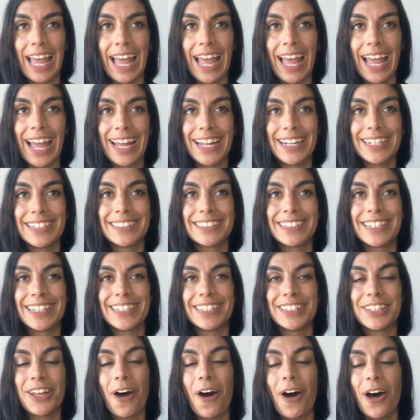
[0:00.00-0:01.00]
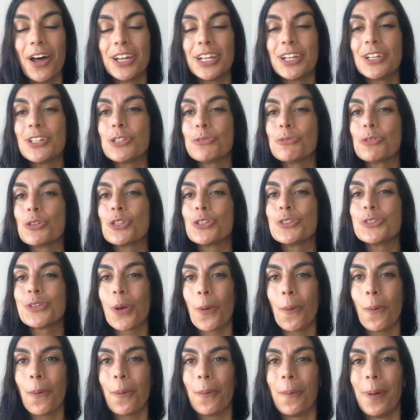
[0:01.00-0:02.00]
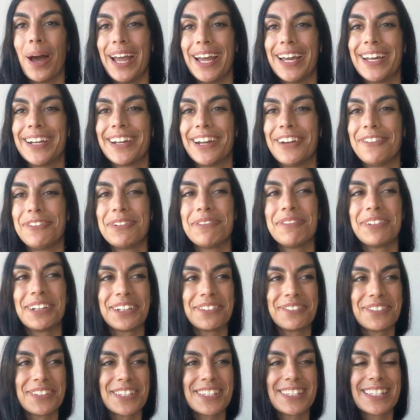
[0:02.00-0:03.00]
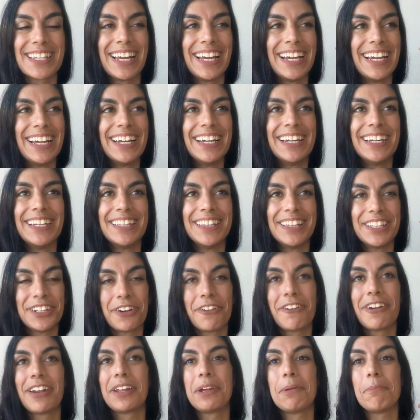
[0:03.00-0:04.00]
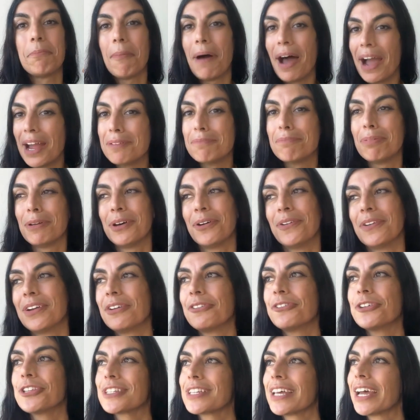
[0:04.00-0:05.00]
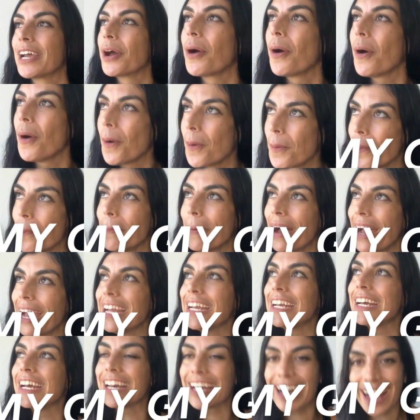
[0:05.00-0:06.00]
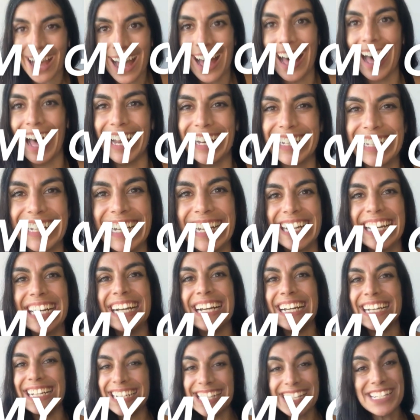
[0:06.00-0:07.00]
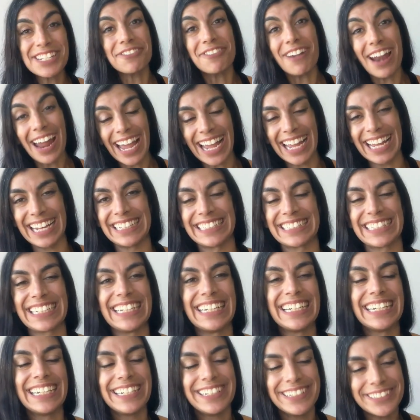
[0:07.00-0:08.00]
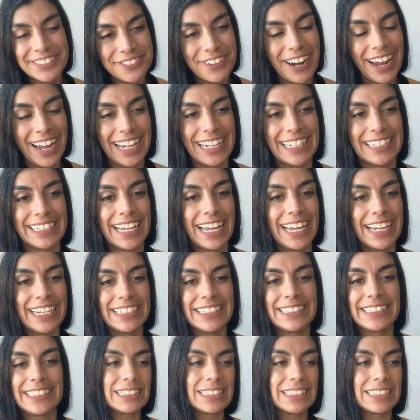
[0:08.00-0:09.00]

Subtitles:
And the audience was so quiet. Everybody was literally mind blown. It was like, oh my God, he's right. He's right. And